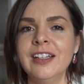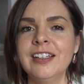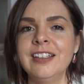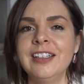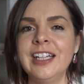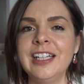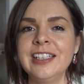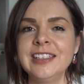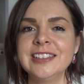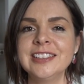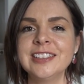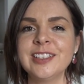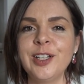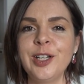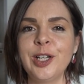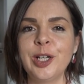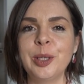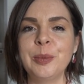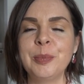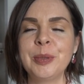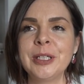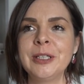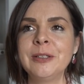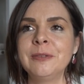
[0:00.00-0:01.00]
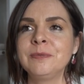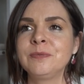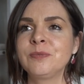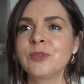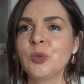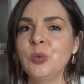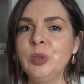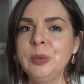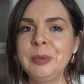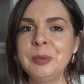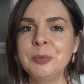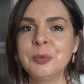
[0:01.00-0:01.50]
Next up,
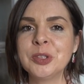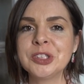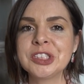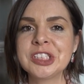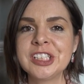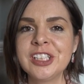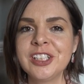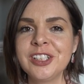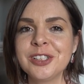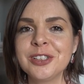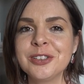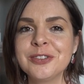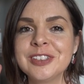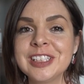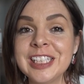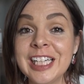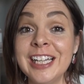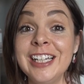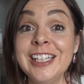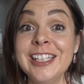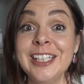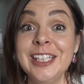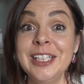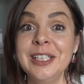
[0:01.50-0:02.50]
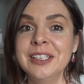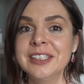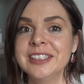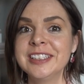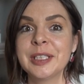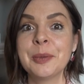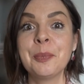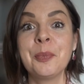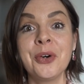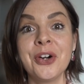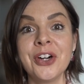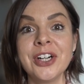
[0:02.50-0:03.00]
we've been watching a lot of telly,
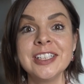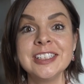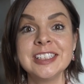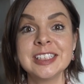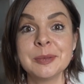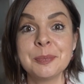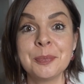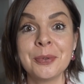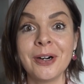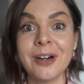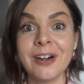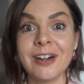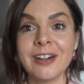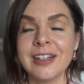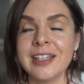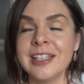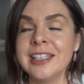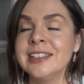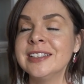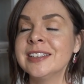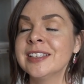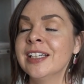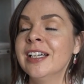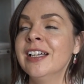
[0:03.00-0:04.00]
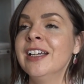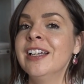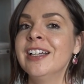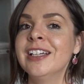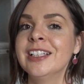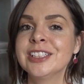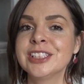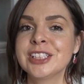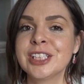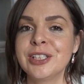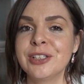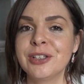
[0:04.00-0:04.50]
surprise, surprise.
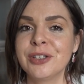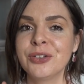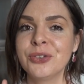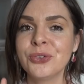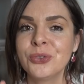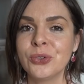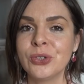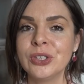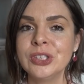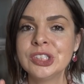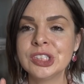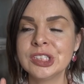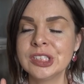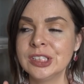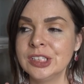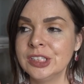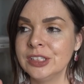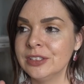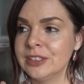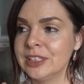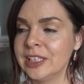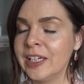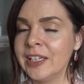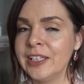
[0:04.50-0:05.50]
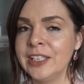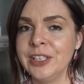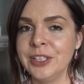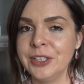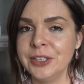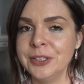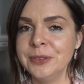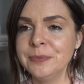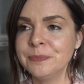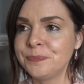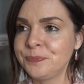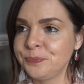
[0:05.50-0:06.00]
So I thought I'd just tell
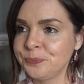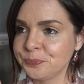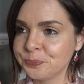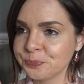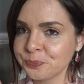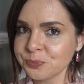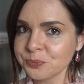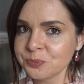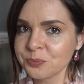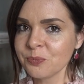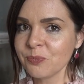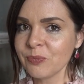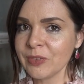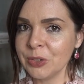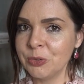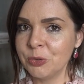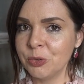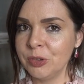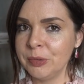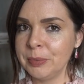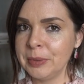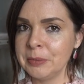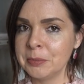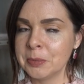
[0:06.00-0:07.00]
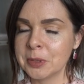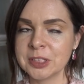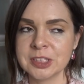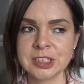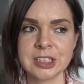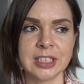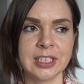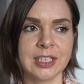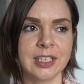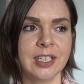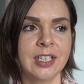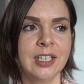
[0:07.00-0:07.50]
you what we've been
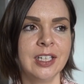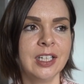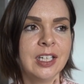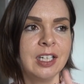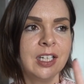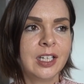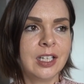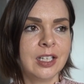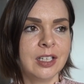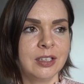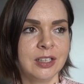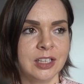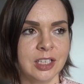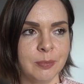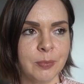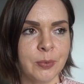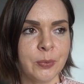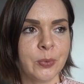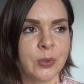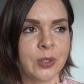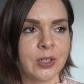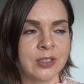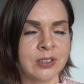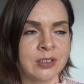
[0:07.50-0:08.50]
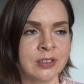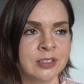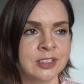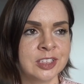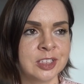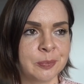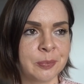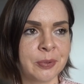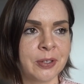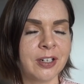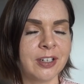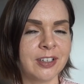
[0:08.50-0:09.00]
watching. Number one,
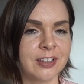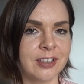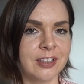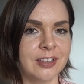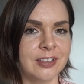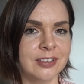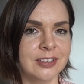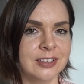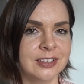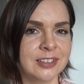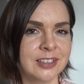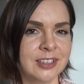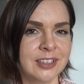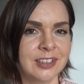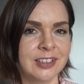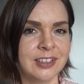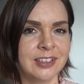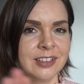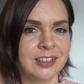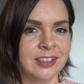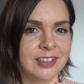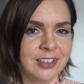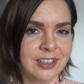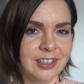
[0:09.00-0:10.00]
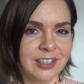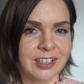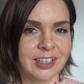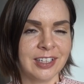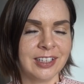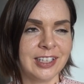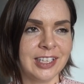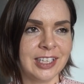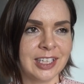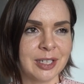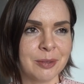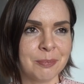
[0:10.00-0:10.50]
Sopranos. I
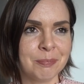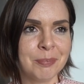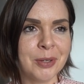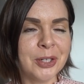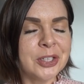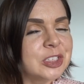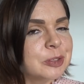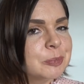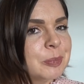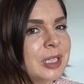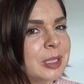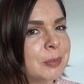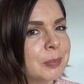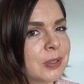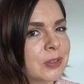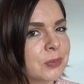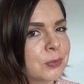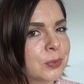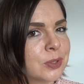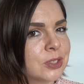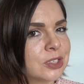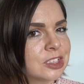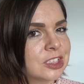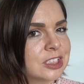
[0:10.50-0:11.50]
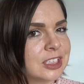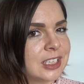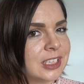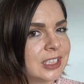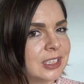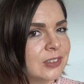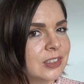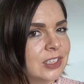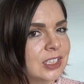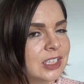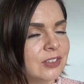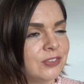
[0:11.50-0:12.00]
think most people have watched
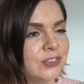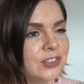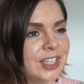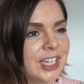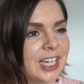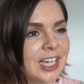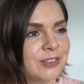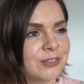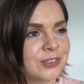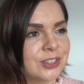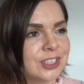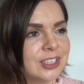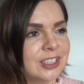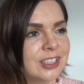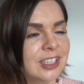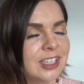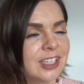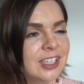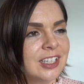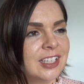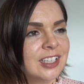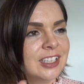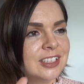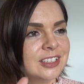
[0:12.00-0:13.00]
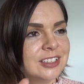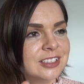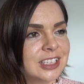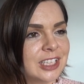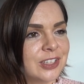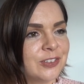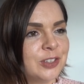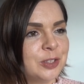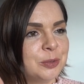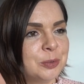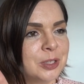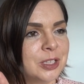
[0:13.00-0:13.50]
it. If you haven't, it's
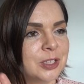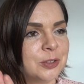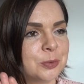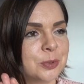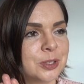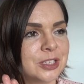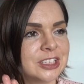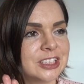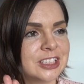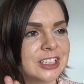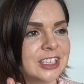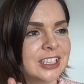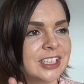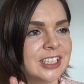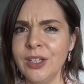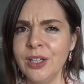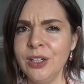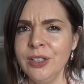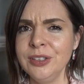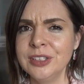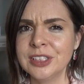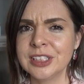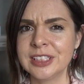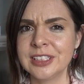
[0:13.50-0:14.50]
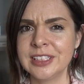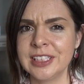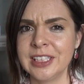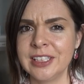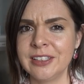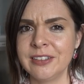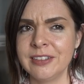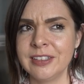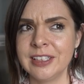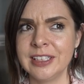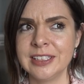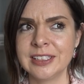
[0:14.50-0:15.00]
definitely worth watching. Loads of
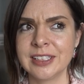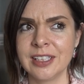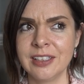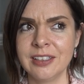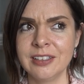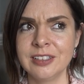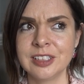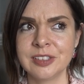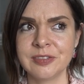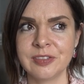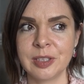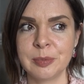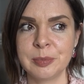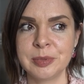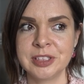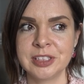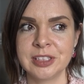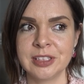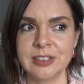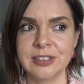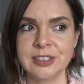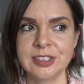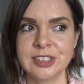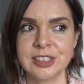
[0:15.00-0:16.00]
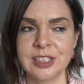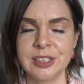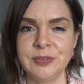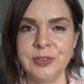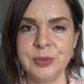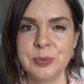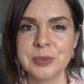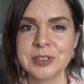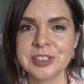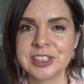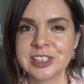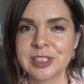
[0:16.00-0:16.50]
series, loads of episodes. So if
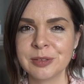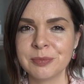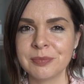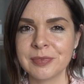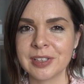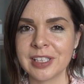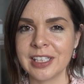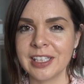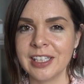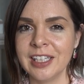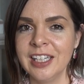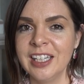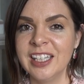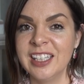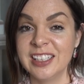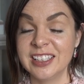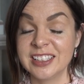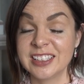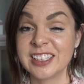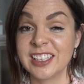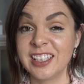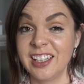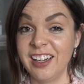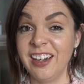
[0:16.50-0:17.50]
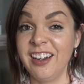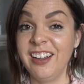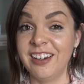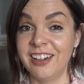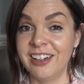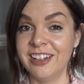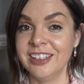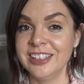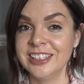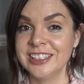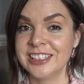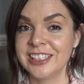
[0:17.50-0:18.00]
you want something that's gonna
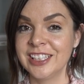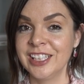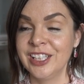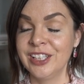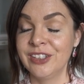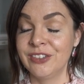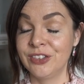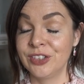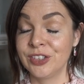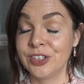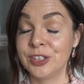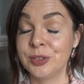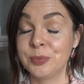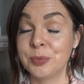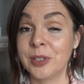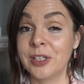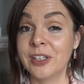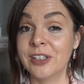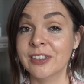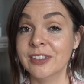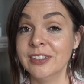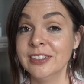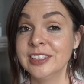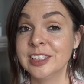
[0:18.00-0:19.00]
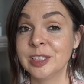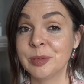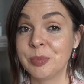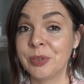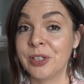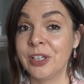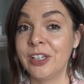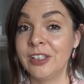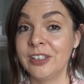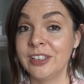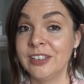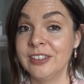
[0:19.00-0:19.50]
last for a good while,
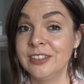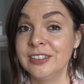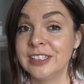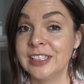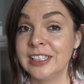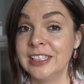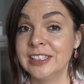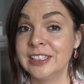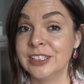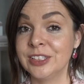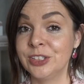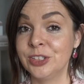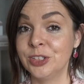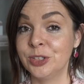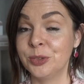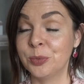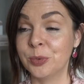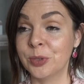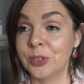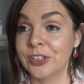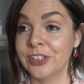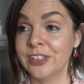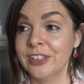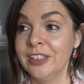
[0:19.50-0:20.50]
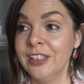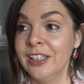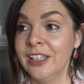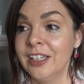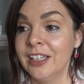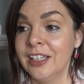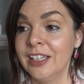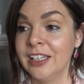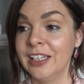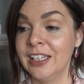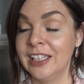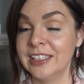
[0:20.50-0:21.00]
Sopranos is a good one.
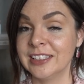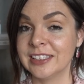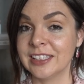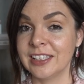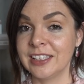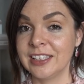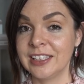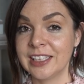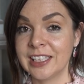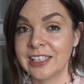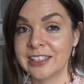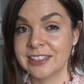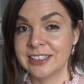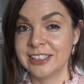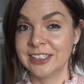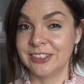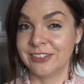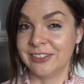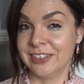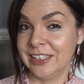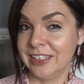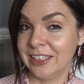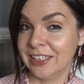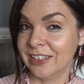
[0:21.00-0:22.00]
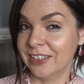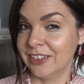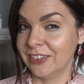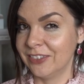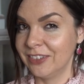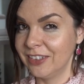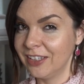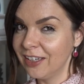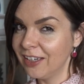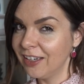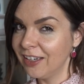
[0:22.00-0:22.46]
It's like gangstery kind of,